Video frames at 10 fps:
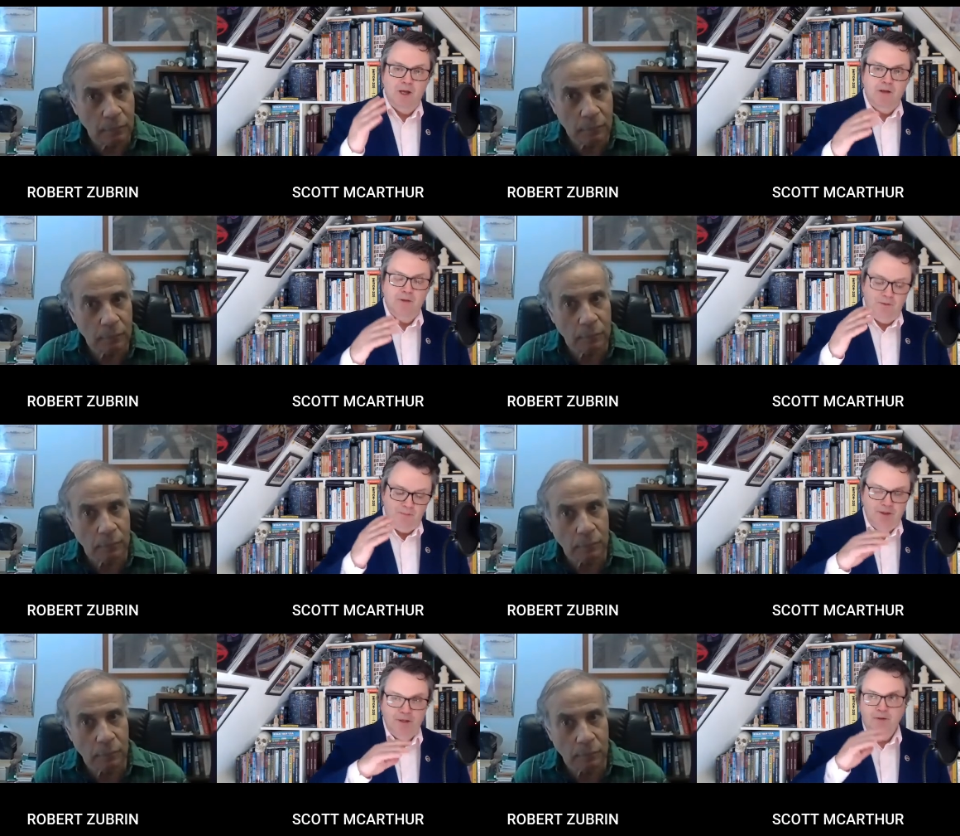Speaker 1: the, the,
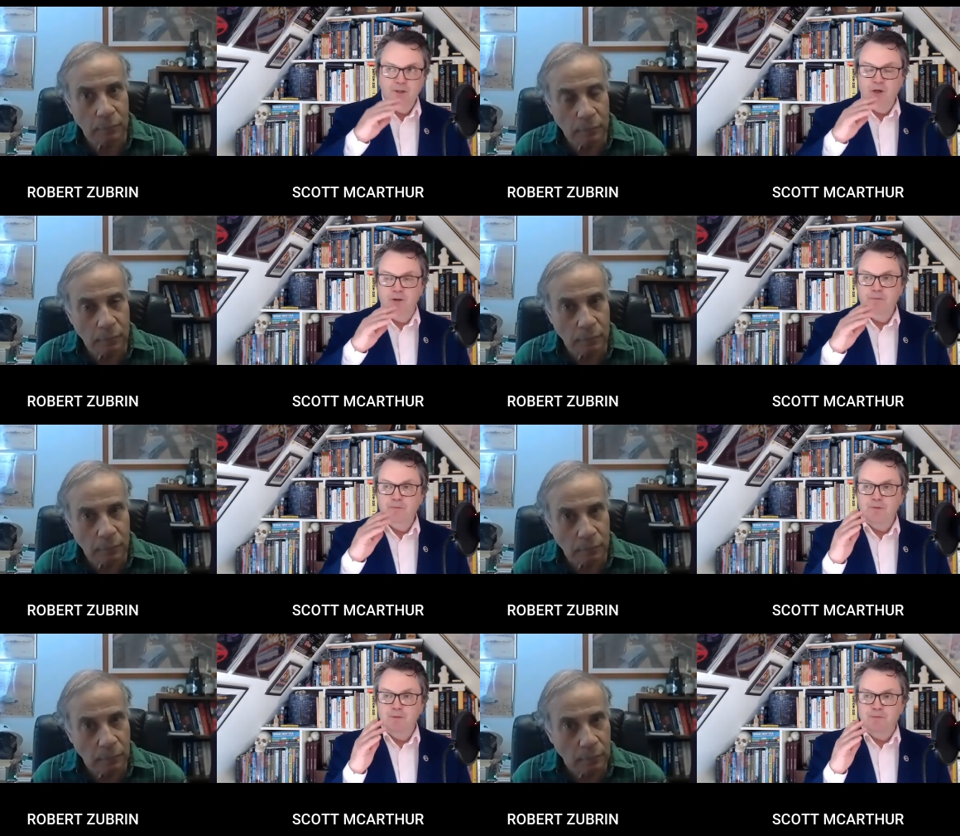the, sort of
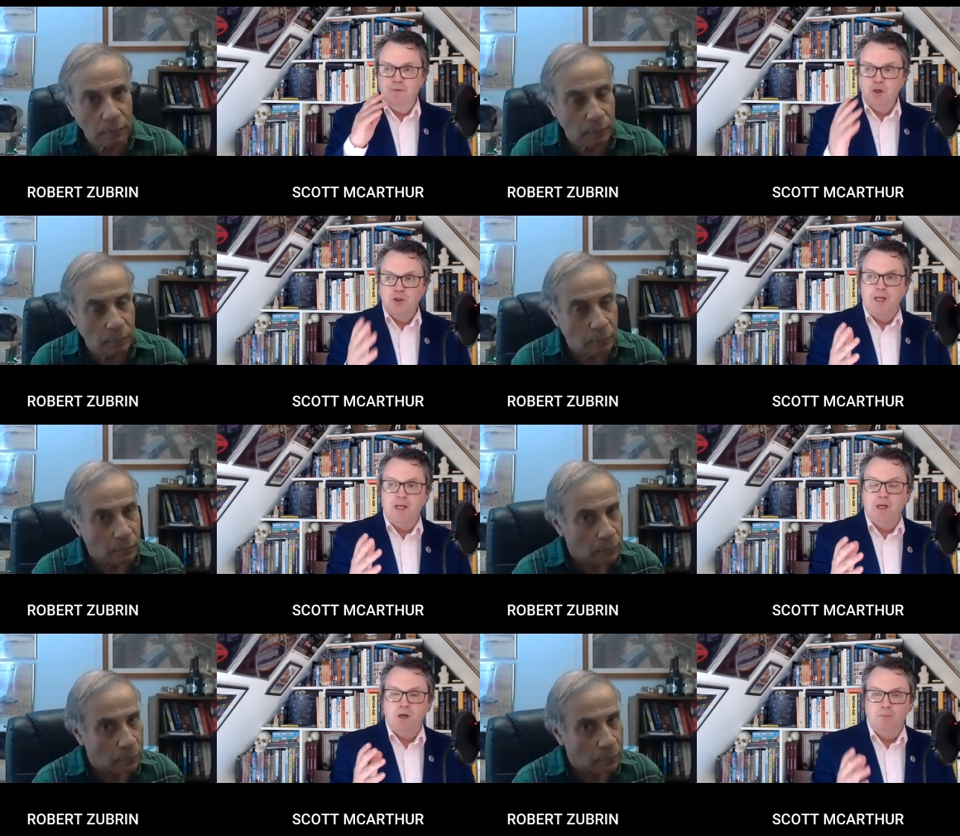the, the first thing
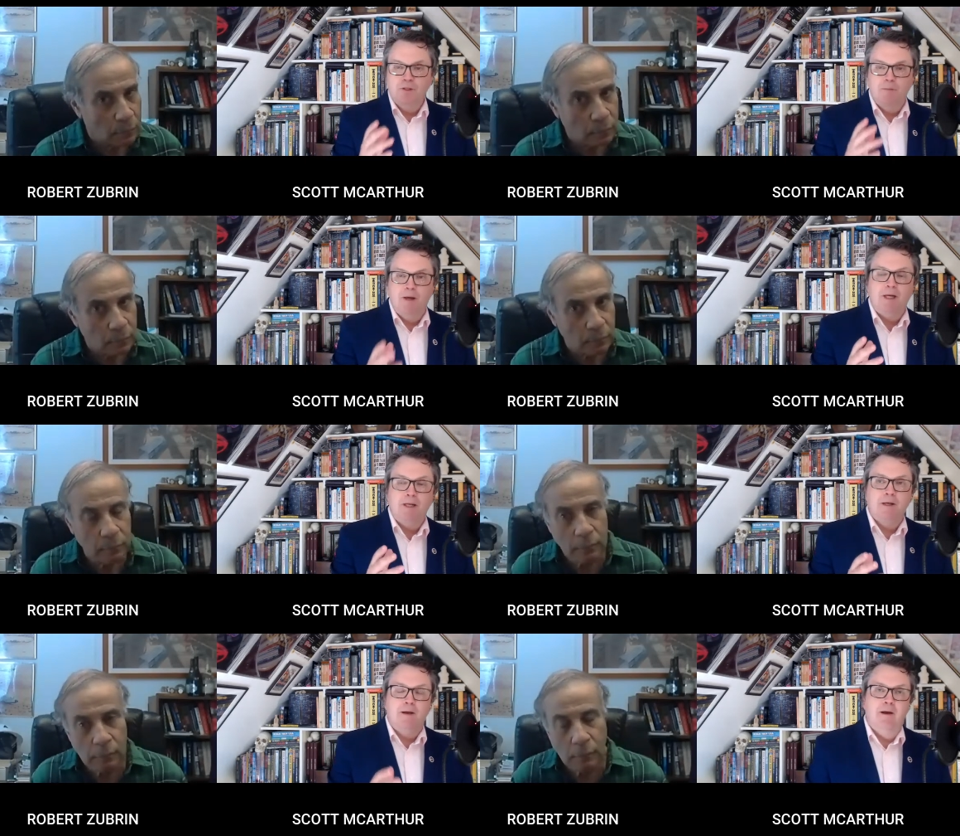that comes to mind,
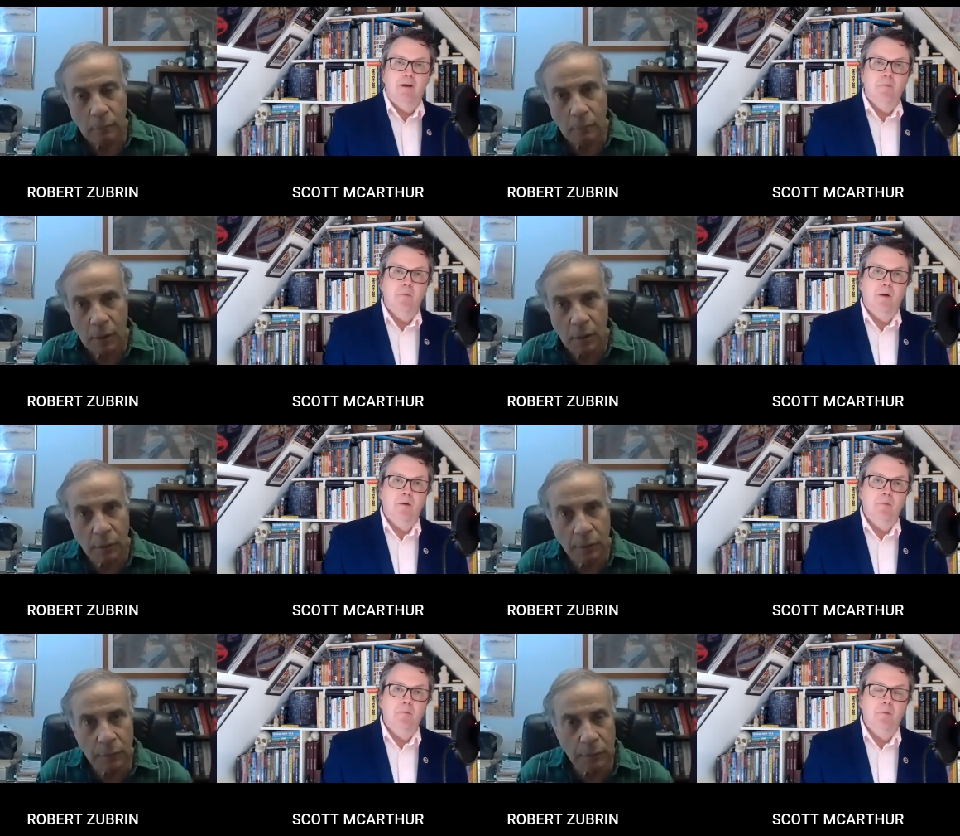um, I
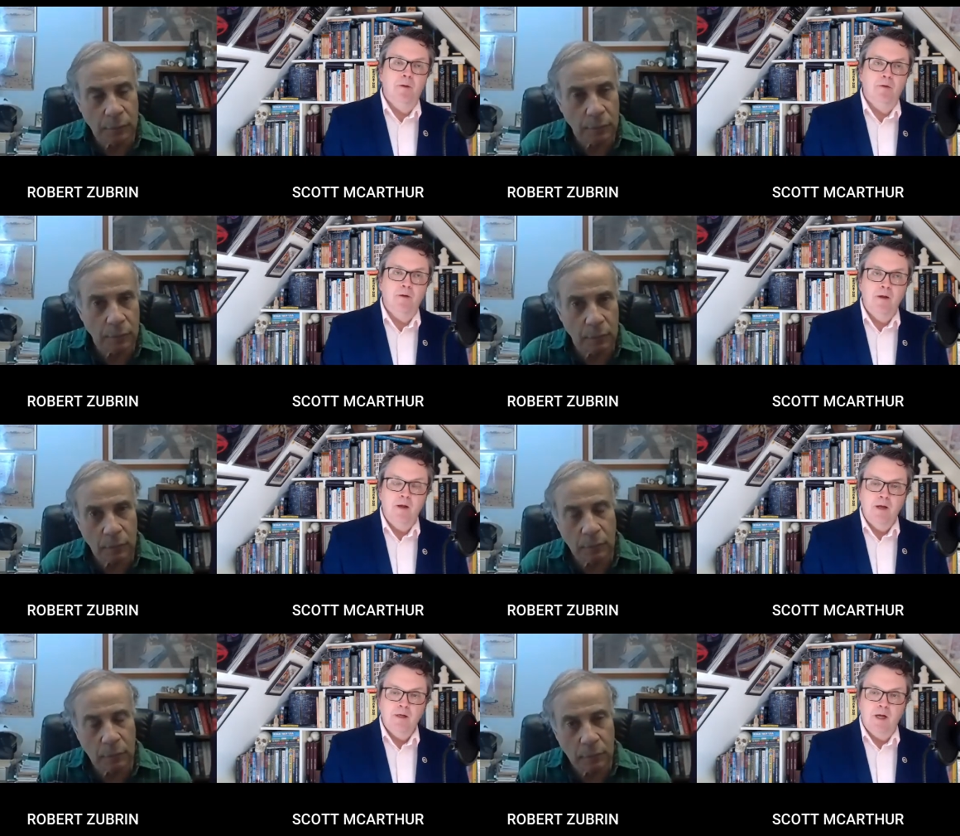remember
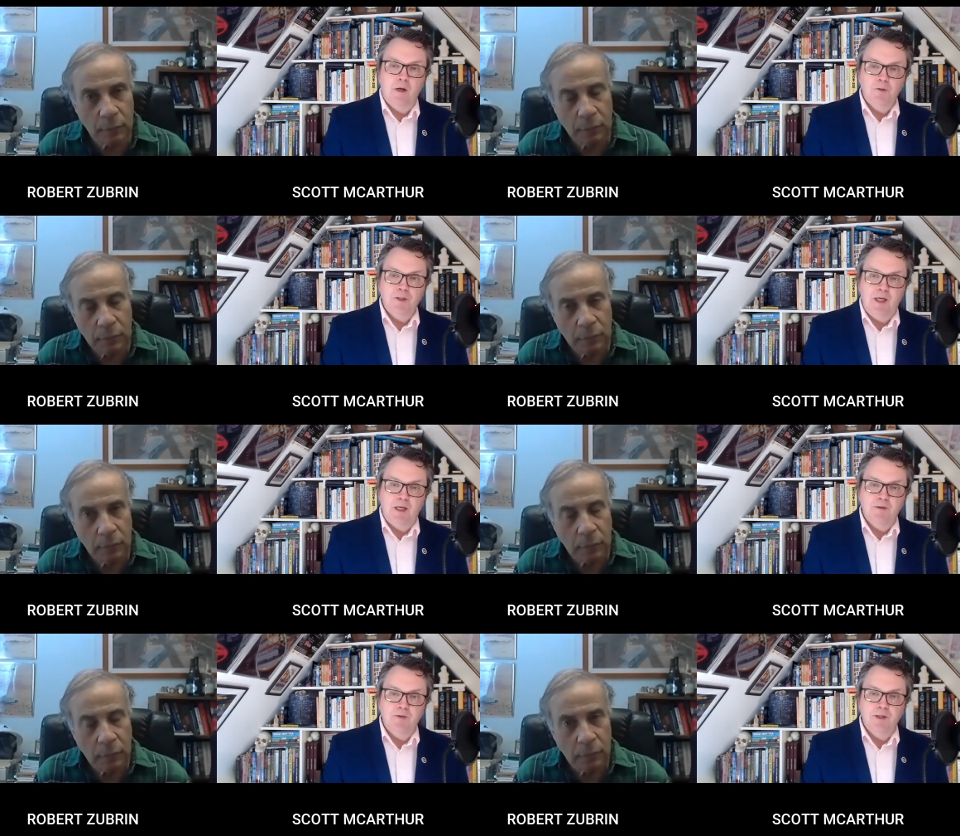Carl
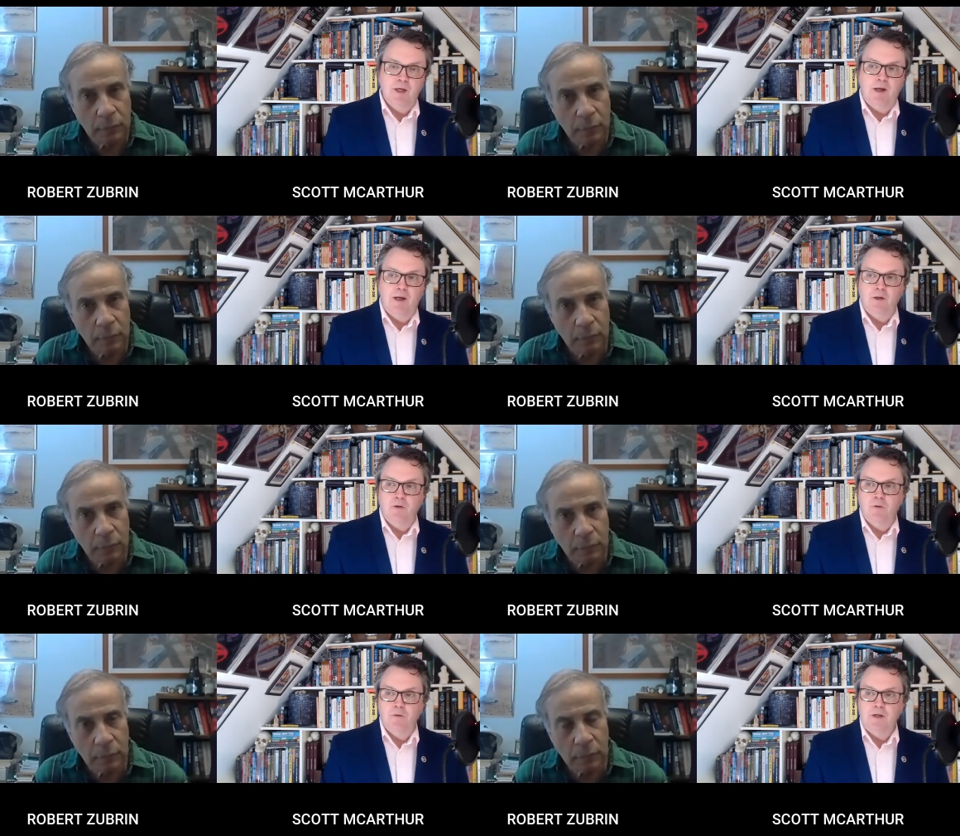Sagan saying, you
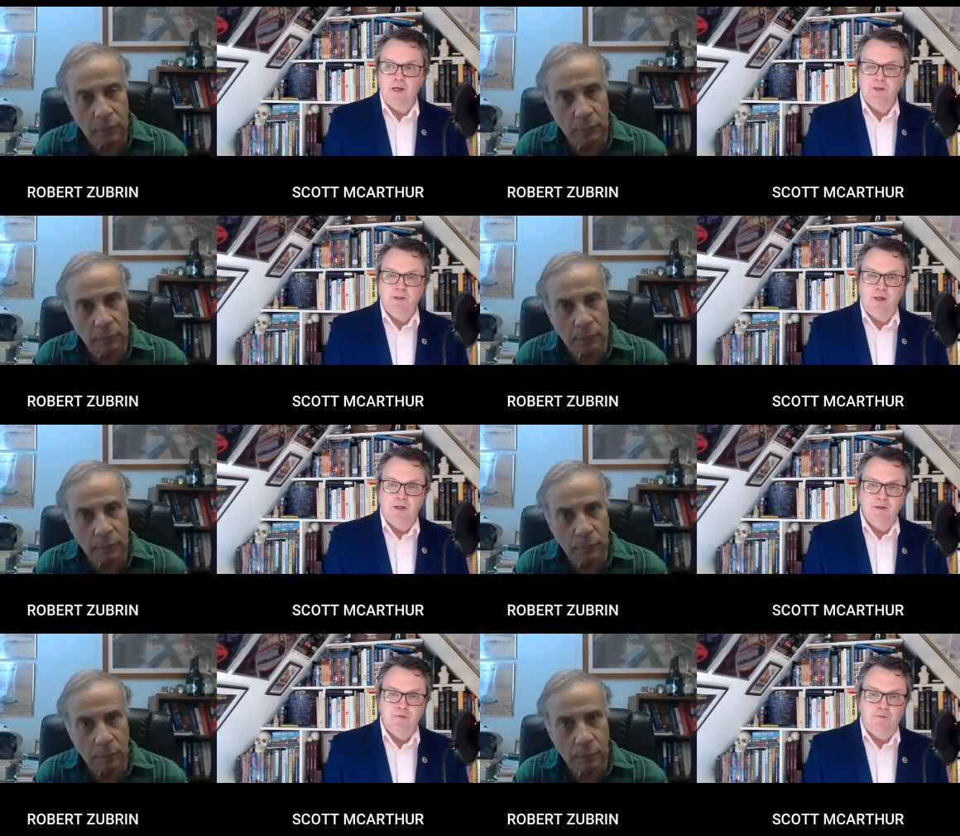know, his
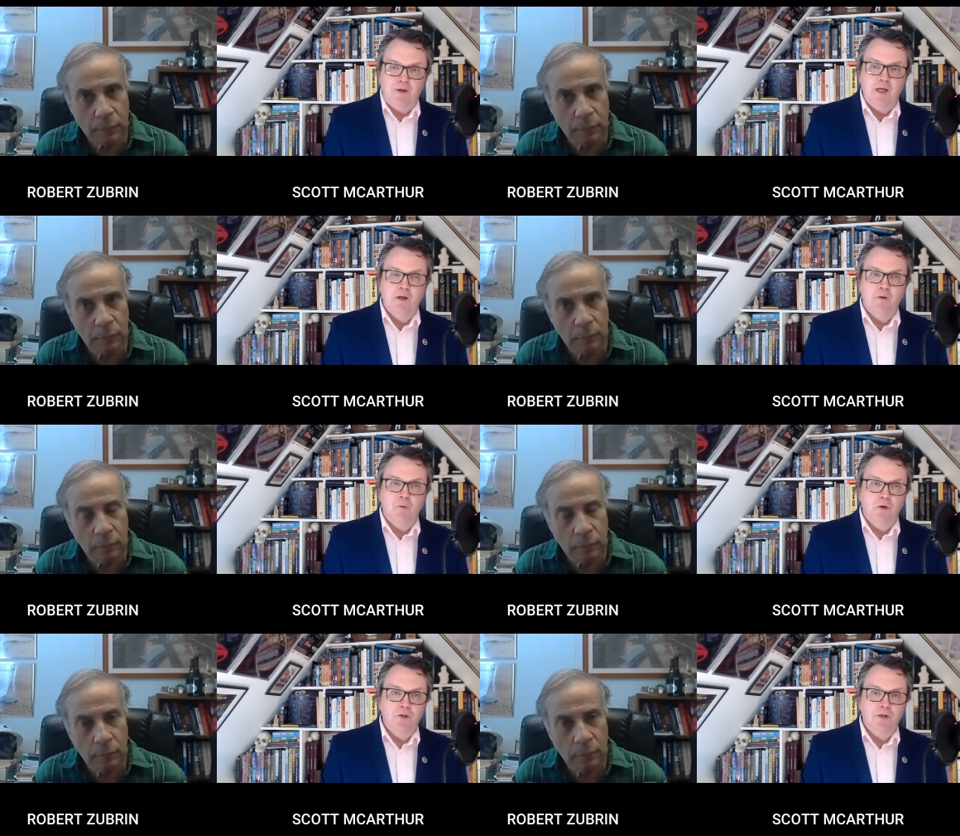greatest fear
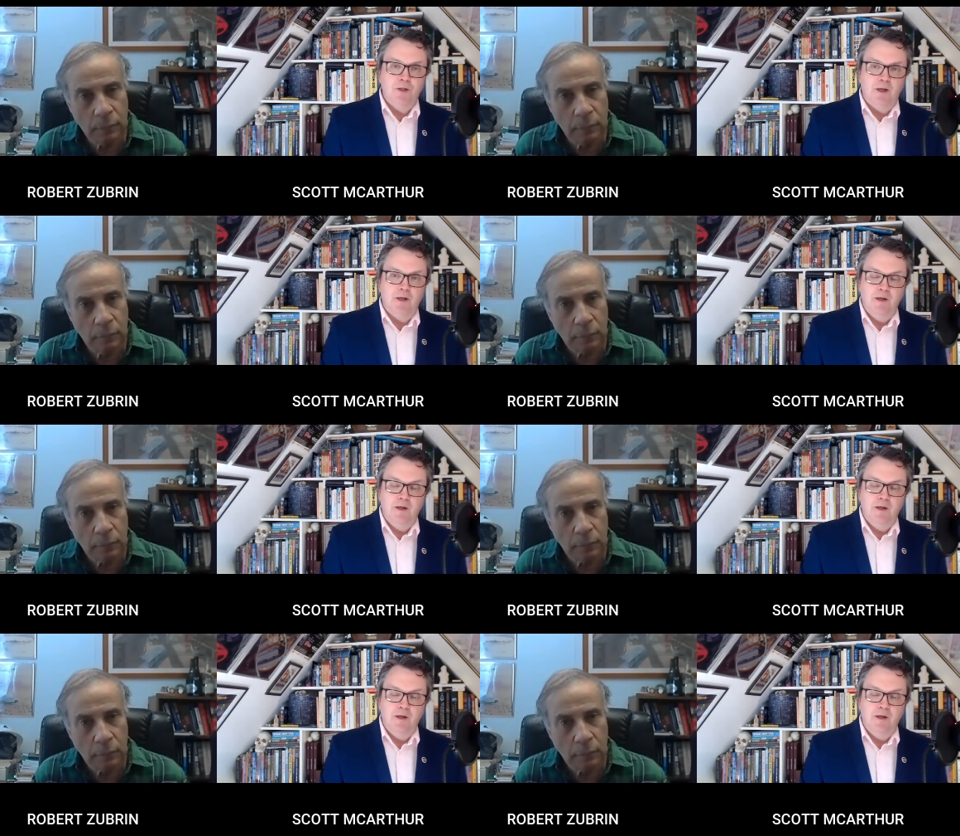was that,